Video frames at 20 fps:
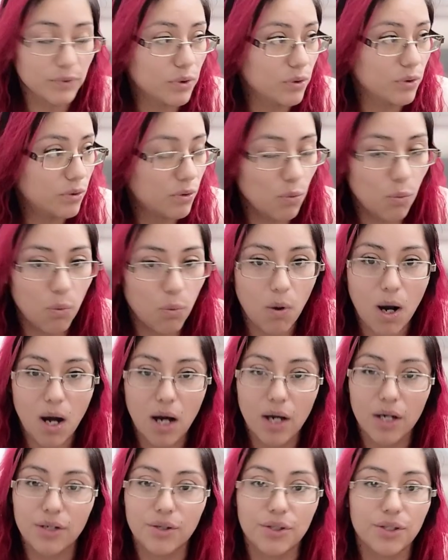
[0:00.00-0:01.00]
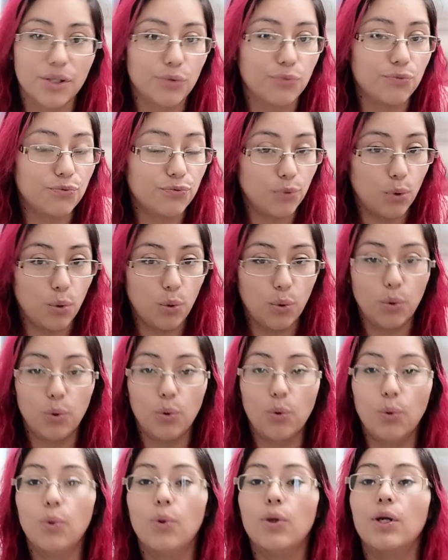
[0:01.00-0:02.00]
water,
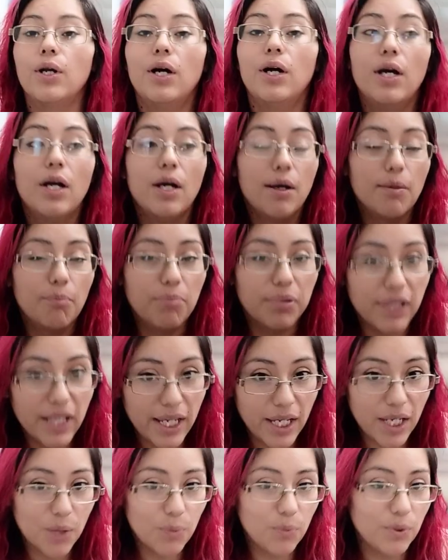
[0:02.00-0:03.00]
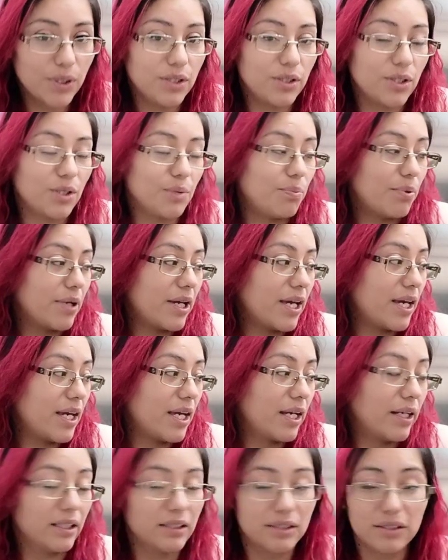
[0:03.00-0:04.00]
food, play with your
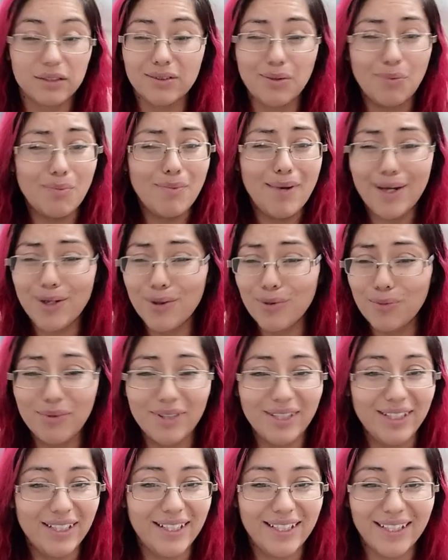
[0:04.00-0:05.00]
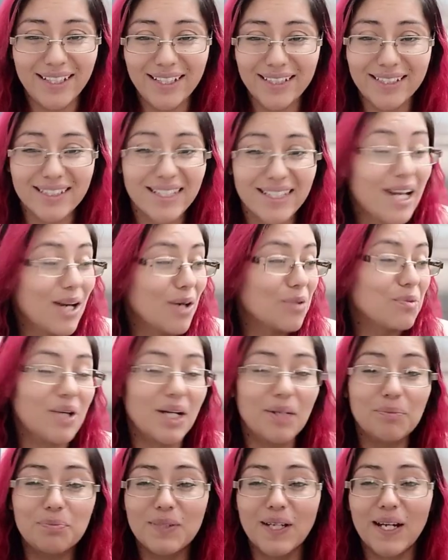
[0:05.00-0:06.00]
pets, no matter what it is,
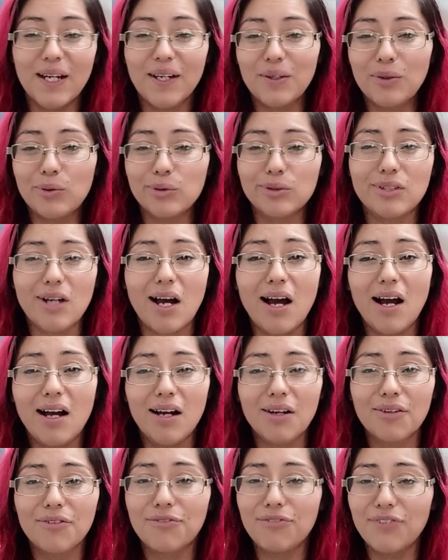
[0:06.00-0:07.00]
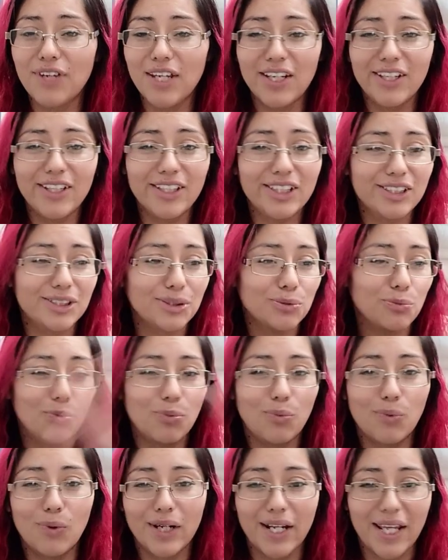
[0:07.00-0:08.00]
reptile, dog, fish,
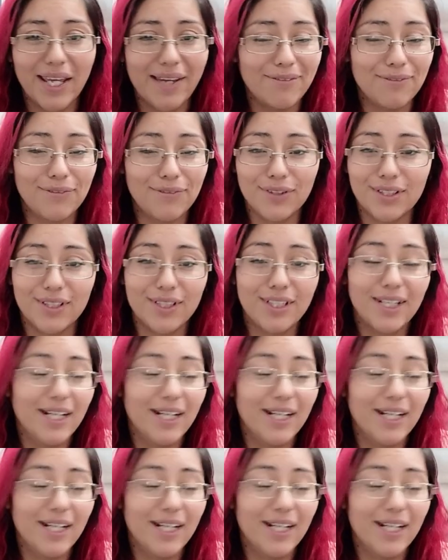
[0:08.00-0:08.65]
whatever.